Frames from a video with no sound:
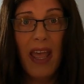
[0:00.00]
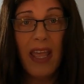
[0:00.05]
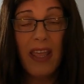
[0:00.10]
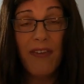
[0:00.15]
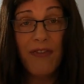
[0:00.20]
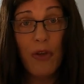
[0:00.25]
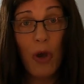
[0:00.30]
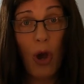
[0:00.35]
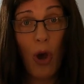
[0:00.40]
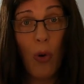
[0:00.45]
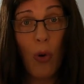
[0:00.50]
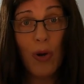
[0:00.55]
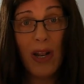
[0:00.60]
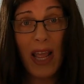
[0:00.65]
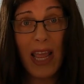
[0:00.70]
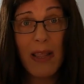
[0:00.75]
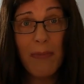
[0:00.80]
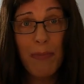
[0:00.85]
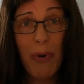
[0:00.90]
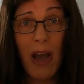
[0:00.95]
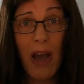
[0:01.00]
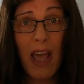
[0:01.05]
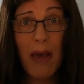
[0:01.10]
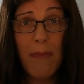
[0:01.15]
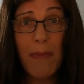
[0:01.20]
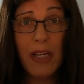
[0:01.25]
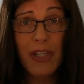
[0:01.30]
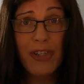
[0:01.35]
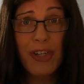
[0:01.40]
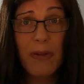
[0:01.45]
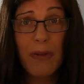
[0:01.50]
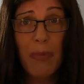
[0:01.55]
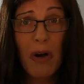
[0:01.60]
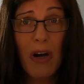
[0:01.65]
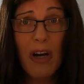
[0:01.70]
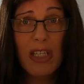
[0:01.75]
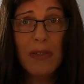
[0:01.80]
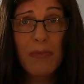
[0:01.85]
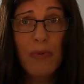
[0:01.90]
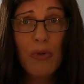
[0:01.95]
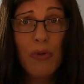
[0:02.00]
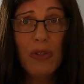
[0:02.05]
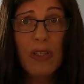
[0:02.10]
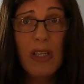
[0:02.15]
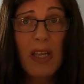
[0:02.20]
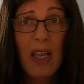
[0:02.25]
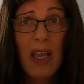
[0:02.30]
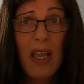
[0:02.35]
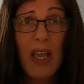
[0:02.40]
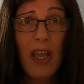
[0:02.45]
If you hold a biometric passport,